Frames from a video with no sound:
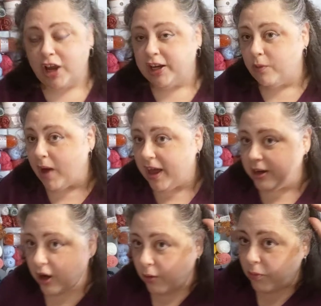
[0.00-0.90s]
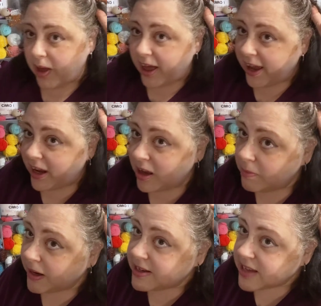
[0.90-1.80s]
You know why?
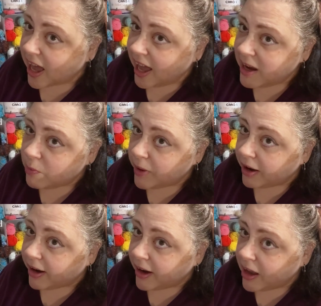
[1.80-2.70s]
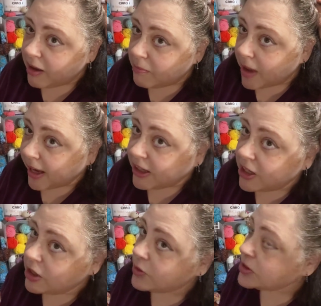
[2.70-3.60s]
Because I am wearing my
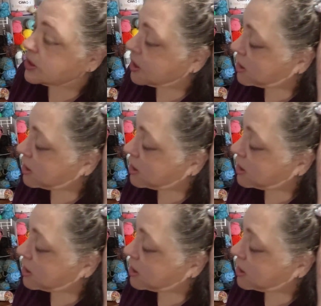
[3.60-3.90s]
cute